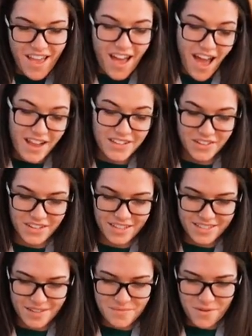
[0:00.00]
I do
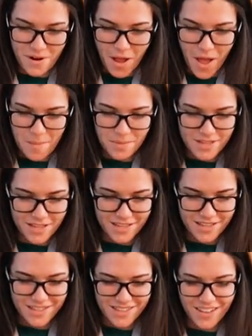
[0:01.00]
need some more
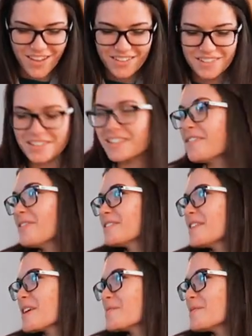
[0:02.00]
options. Oh, did you get that for a
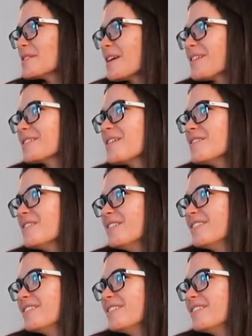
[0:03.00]
second? Boy, now I'll go.